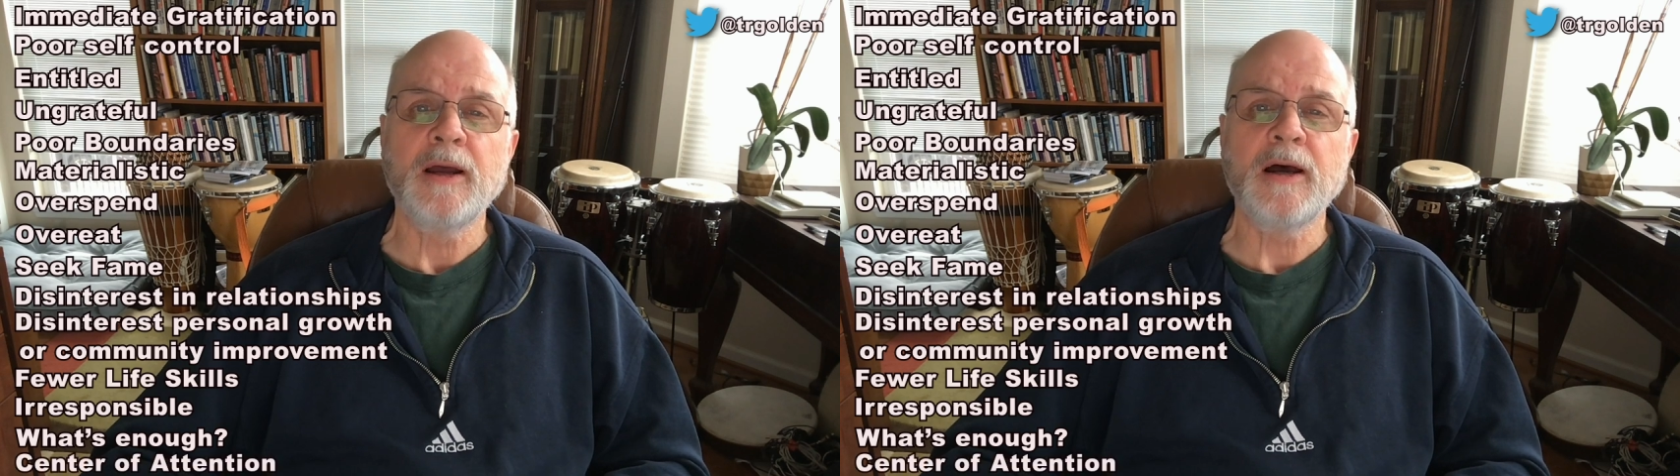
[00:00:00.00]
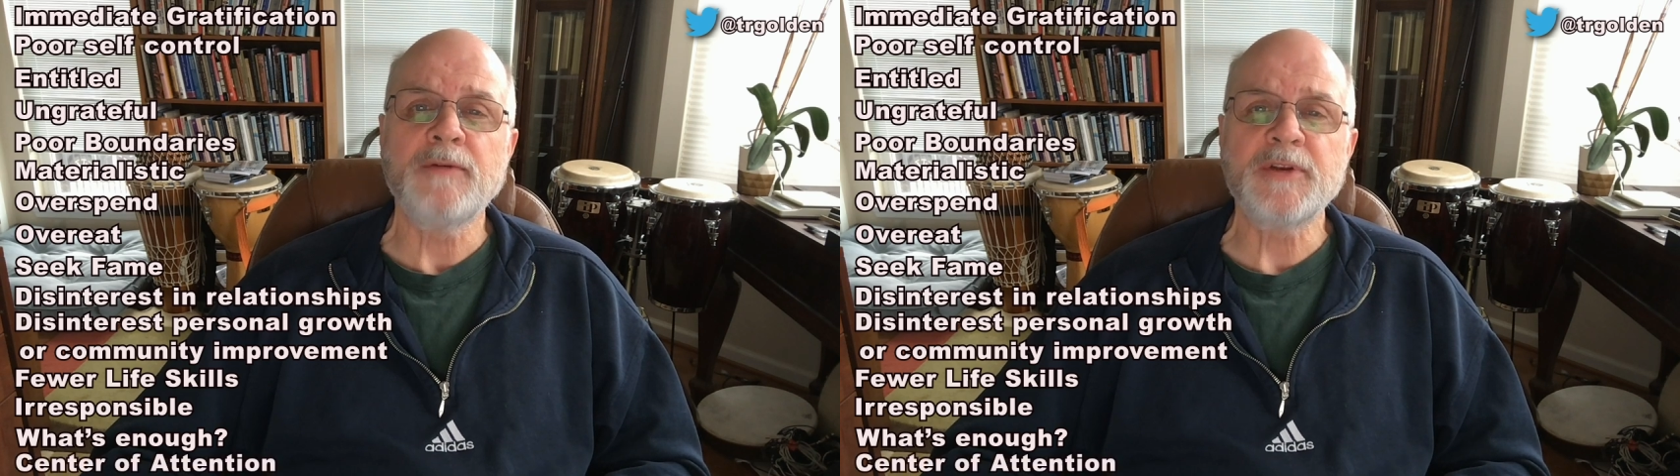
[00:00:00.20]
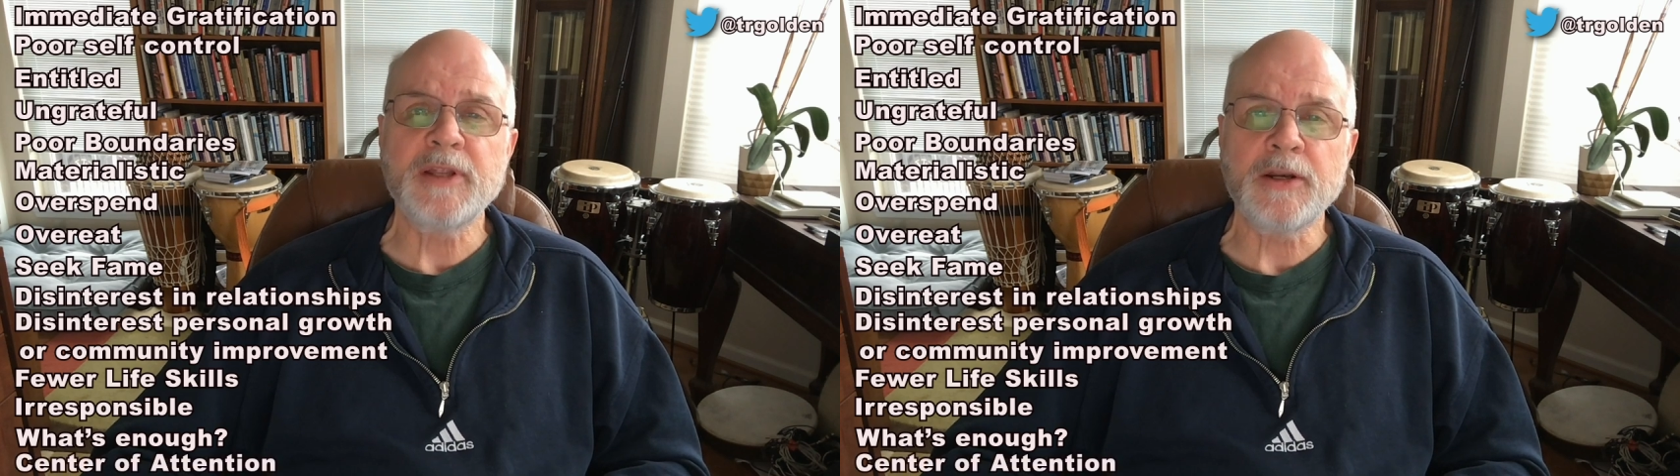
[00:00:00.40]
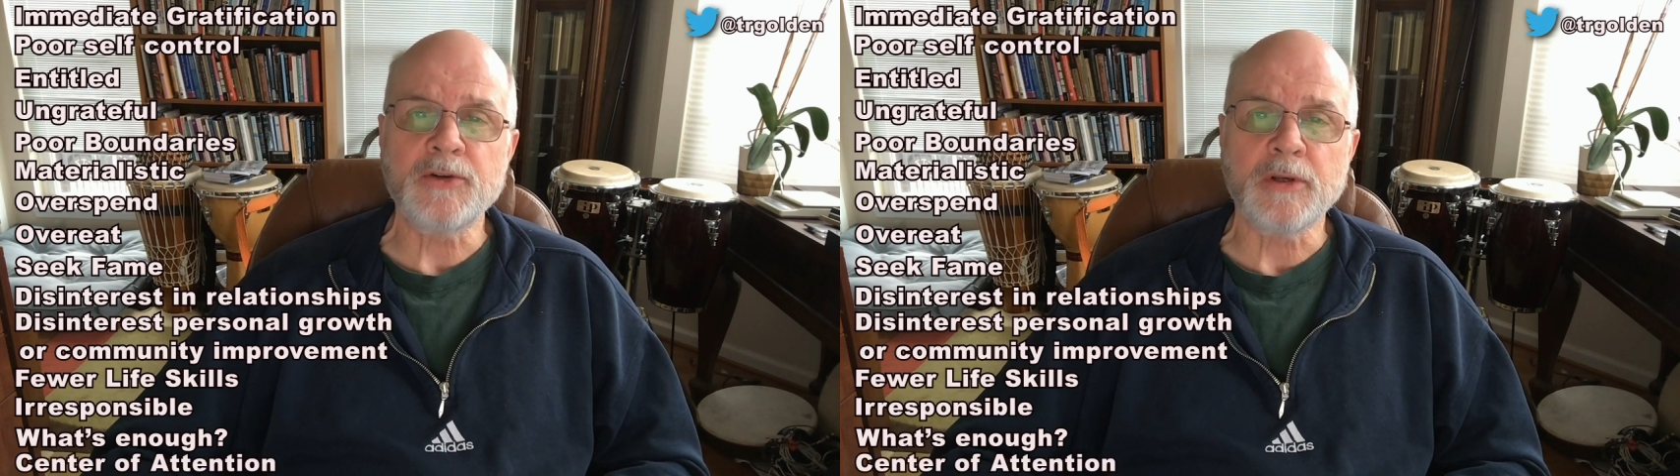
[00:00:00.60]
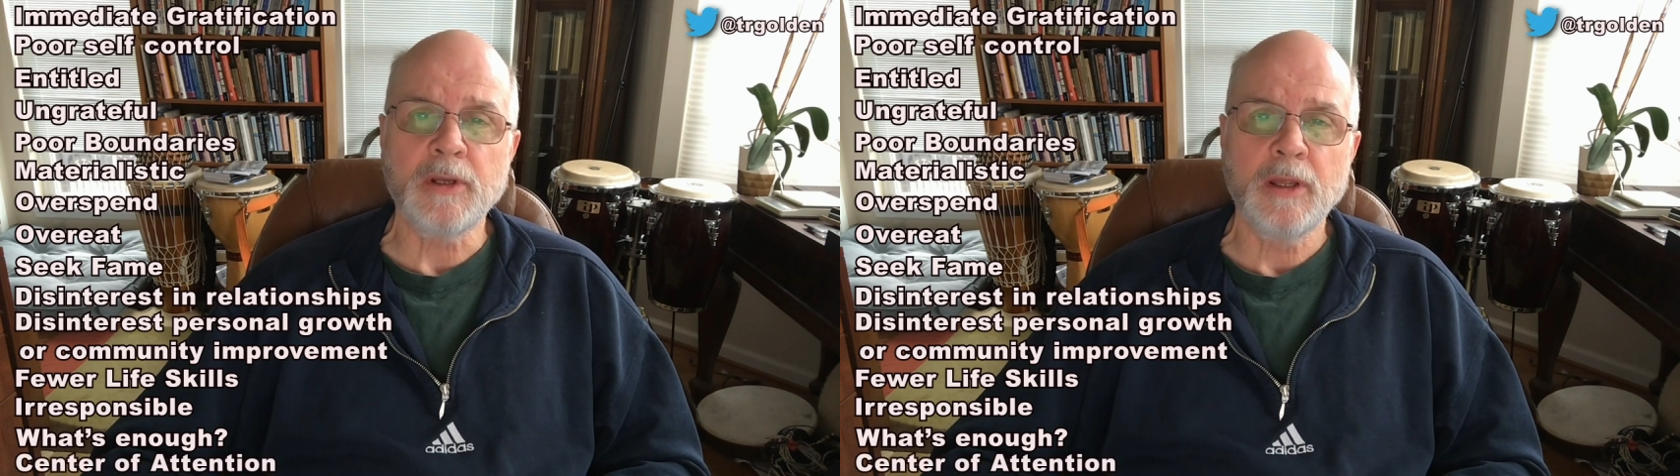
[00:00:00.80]
of
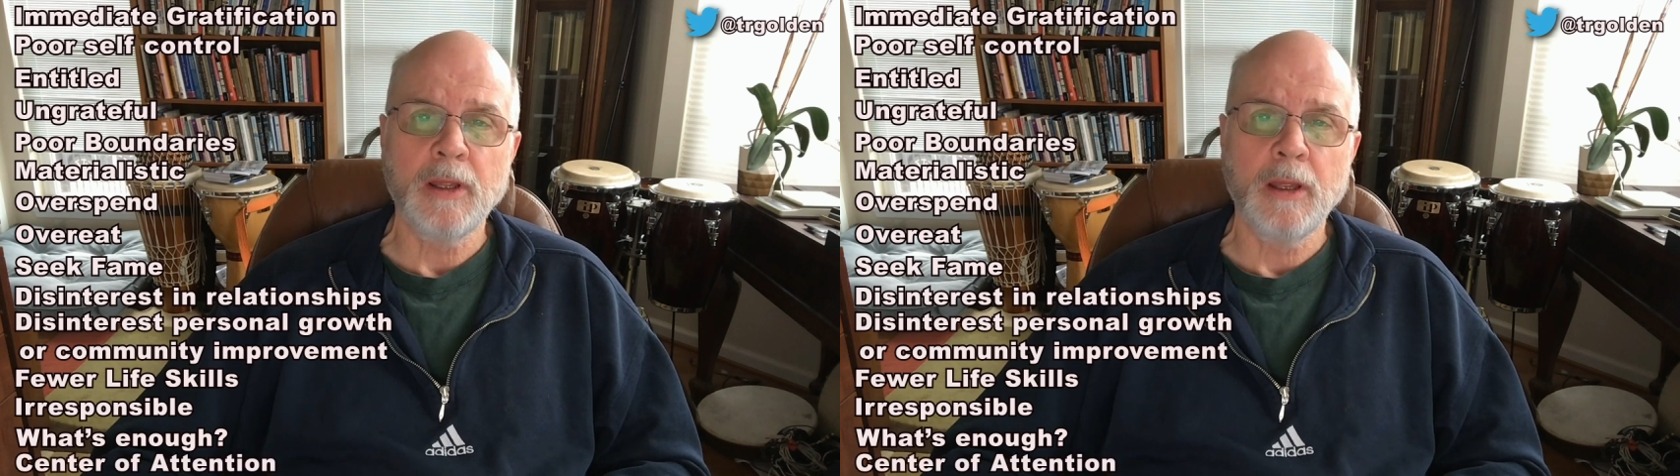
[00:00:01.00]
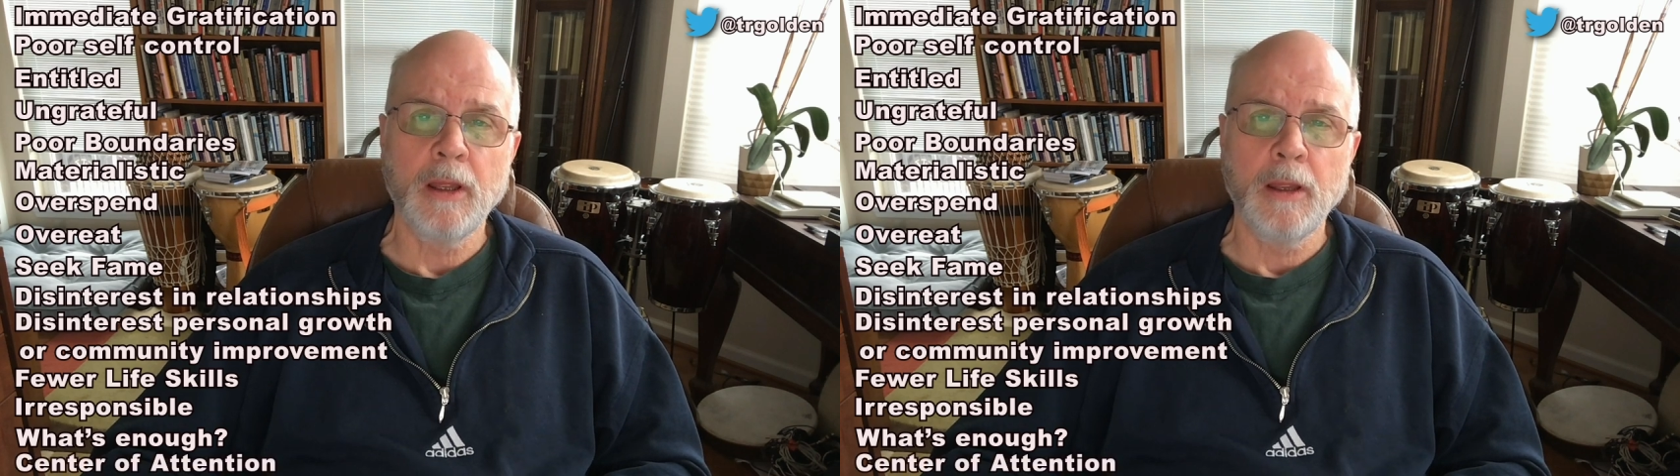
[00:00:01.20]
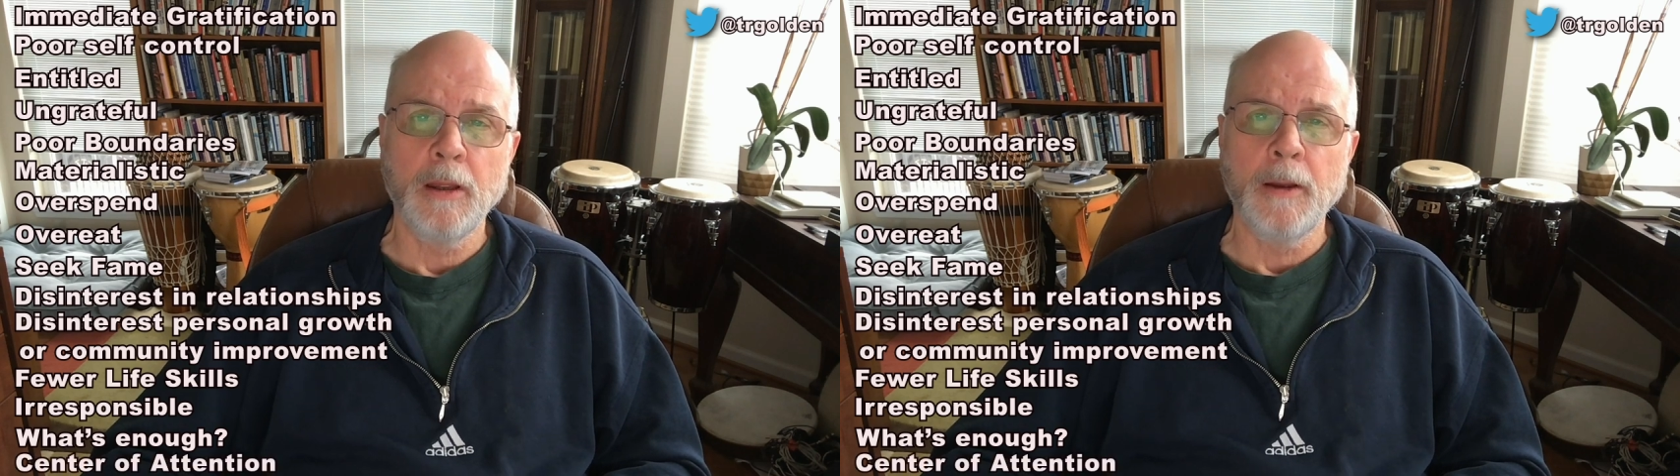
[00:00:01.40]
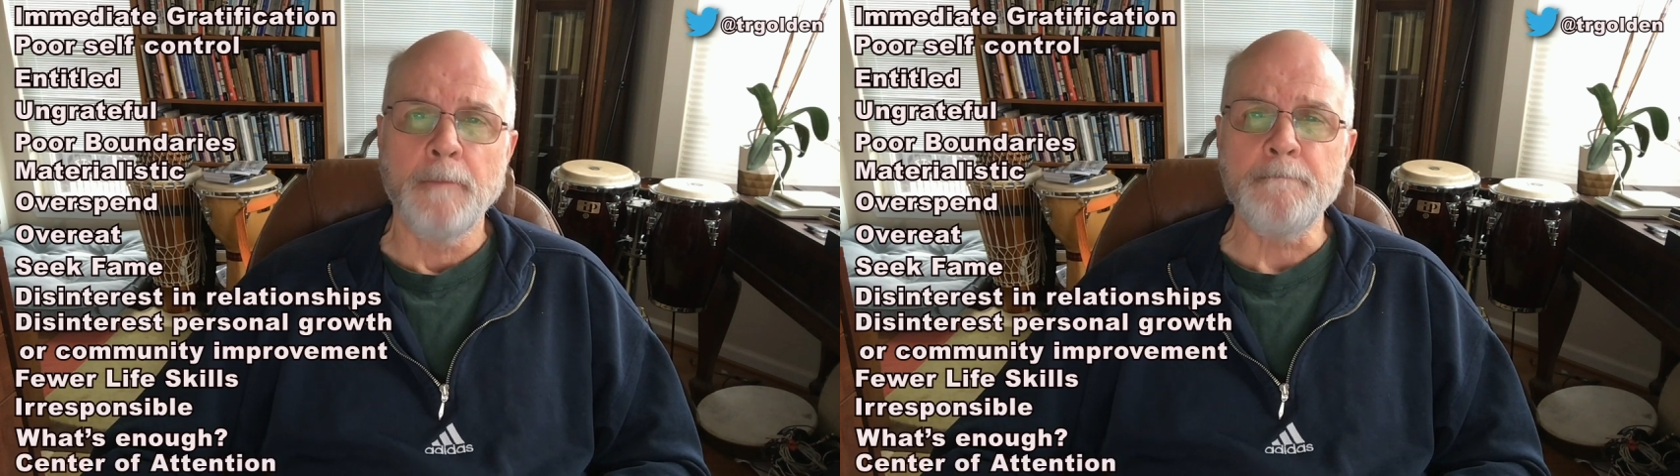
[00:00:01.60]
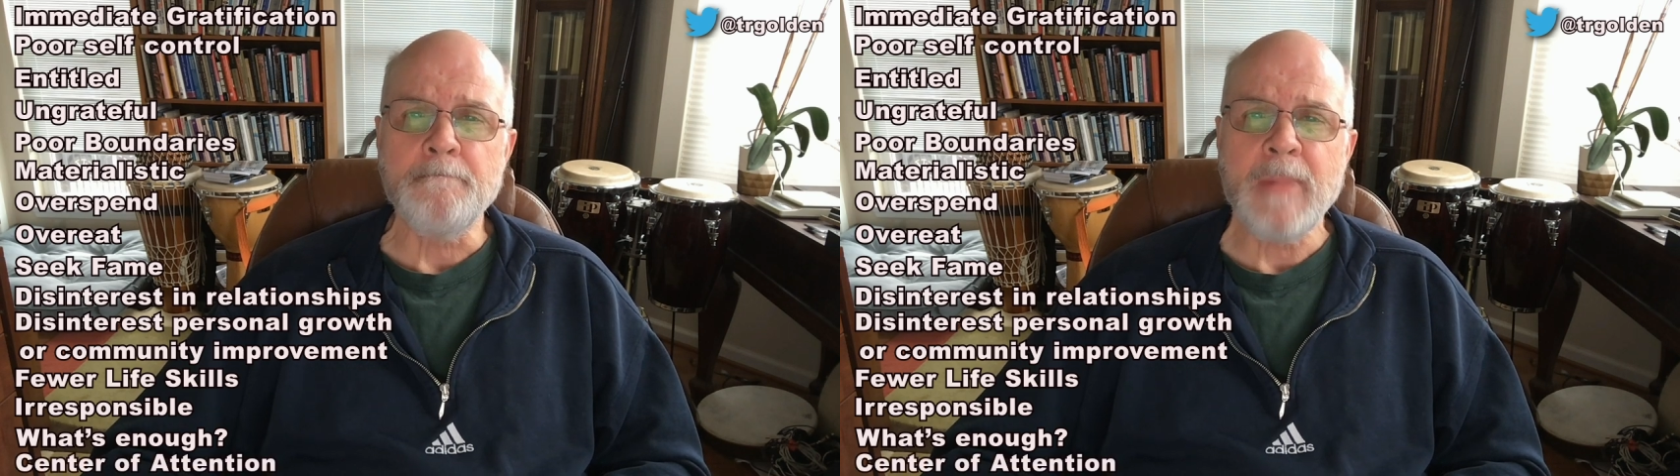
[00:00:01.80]
attention.
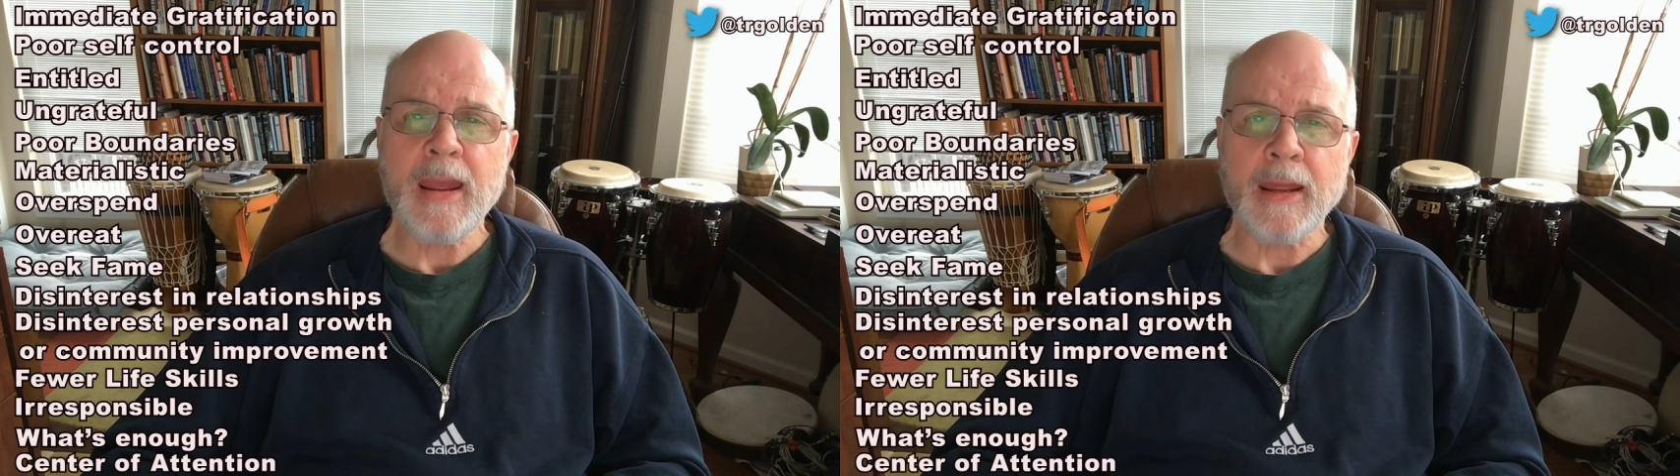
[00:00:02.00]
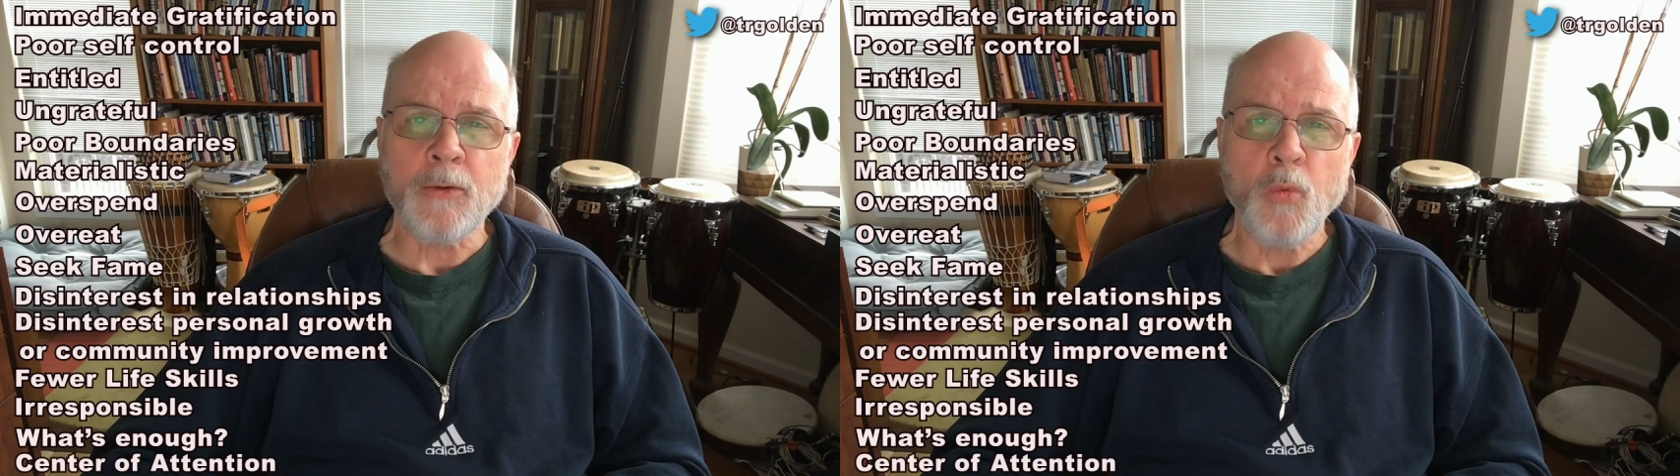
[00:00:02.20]
Man,